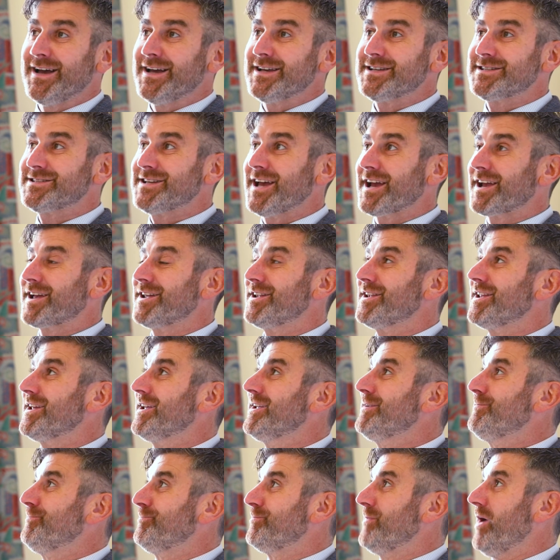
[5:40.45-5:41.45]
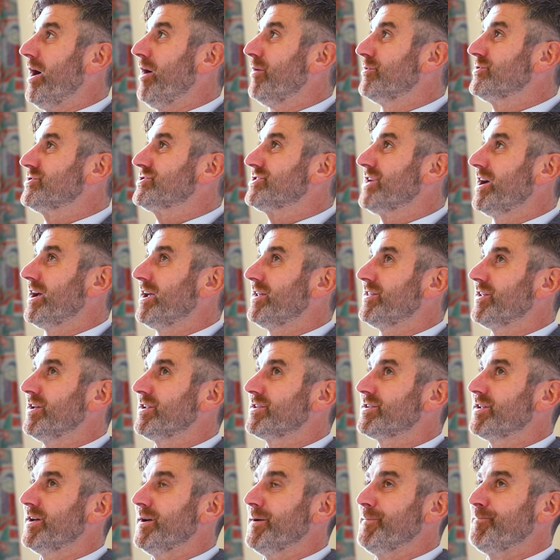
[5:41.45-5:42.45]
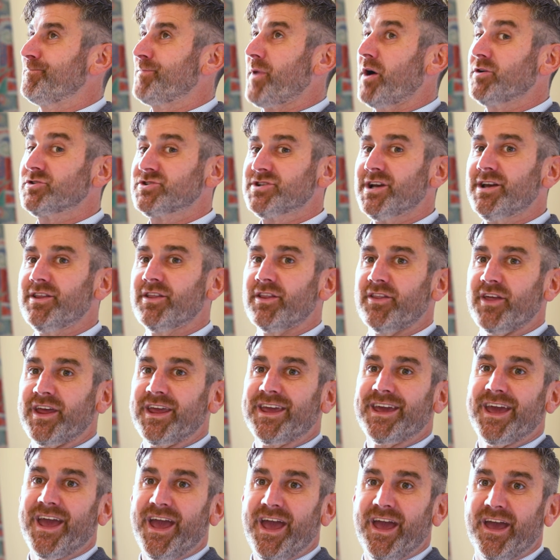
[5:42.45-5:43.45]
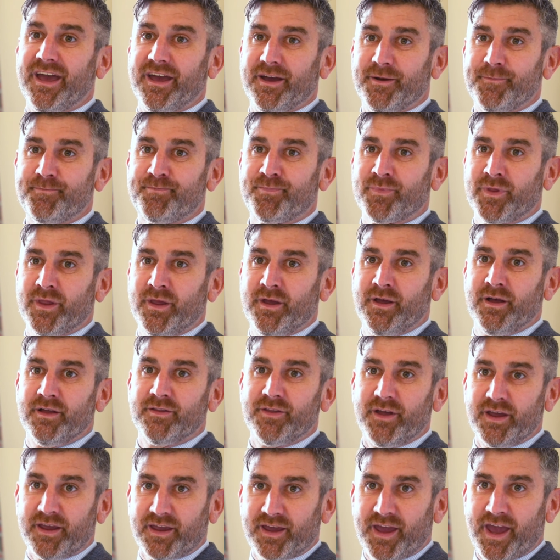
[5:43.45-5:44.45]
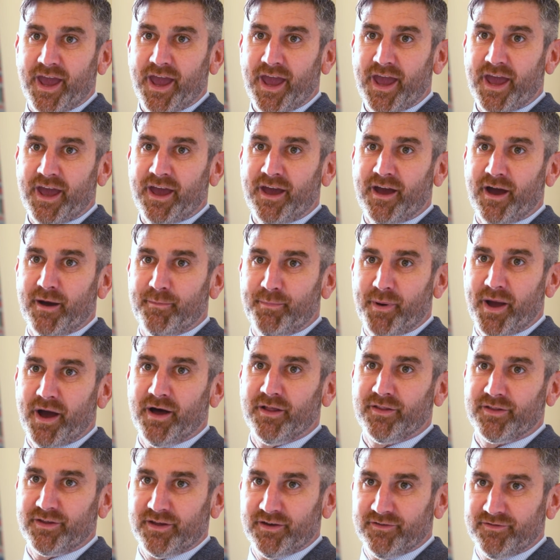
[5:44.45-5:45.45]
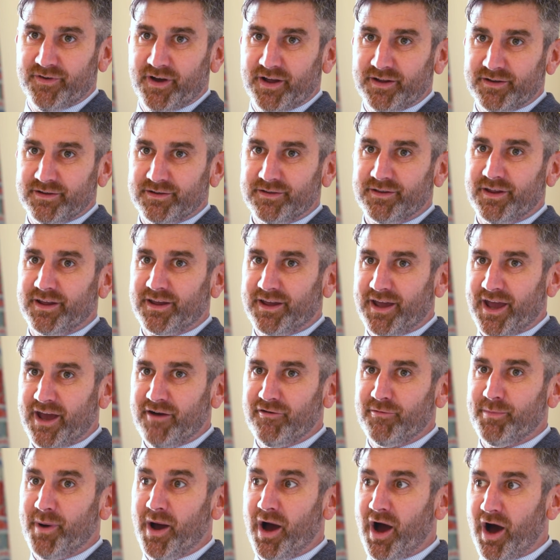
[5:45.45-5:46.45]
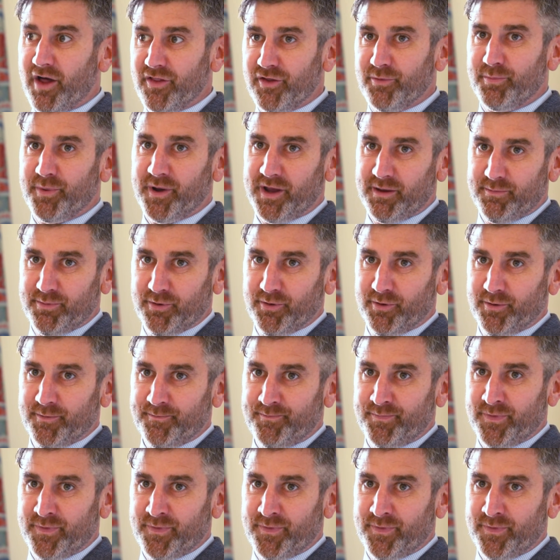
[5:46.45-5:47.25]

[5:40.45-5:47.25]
Secondly, I would say that they care. They care about the event. They care about other people.